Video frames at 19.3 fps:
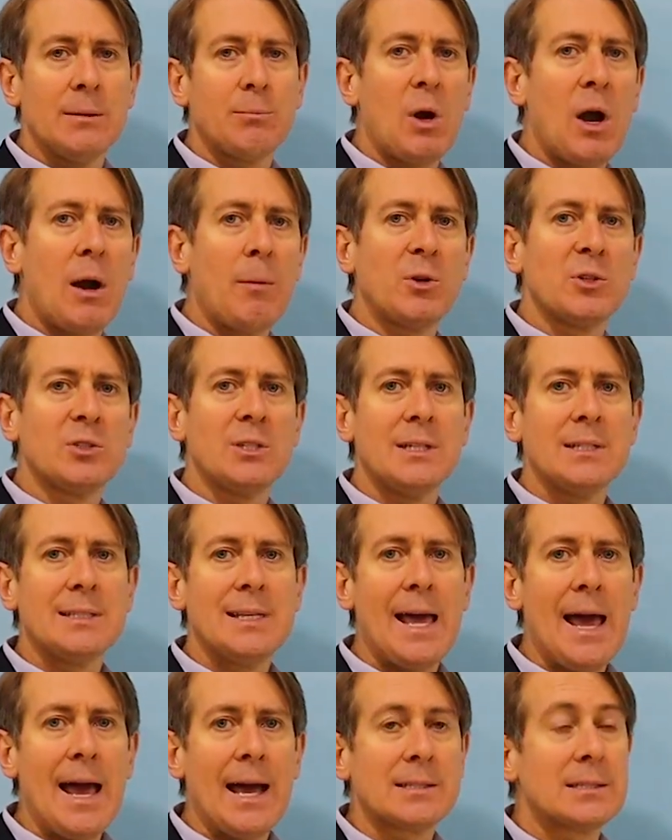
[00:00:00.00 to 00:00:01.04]
proper
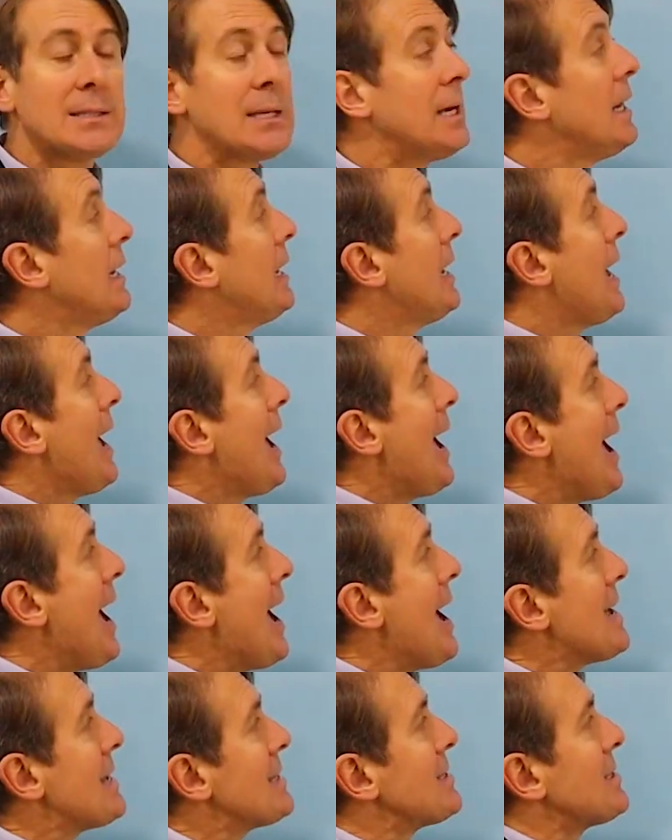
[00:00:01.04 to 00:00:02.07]
syntax,
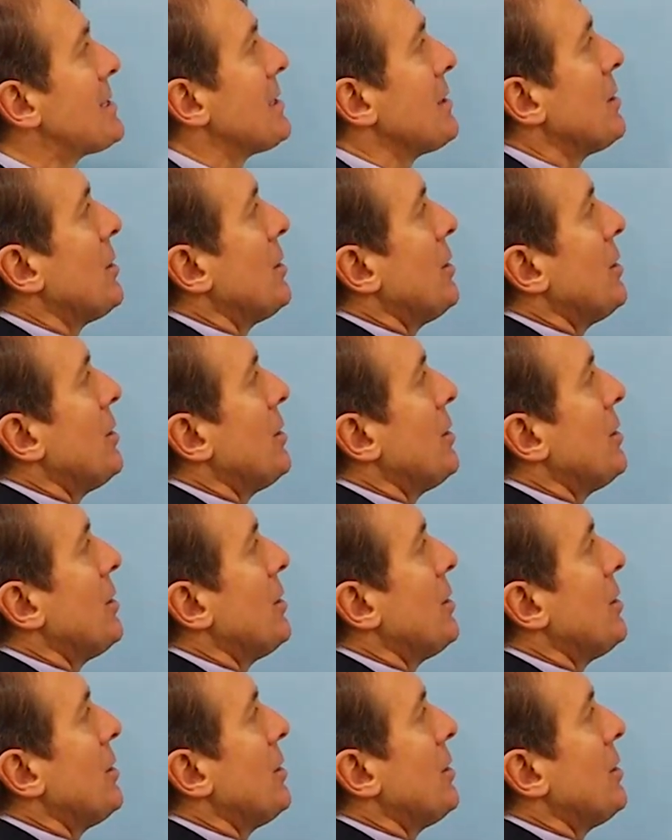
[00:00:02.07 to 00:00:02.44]
as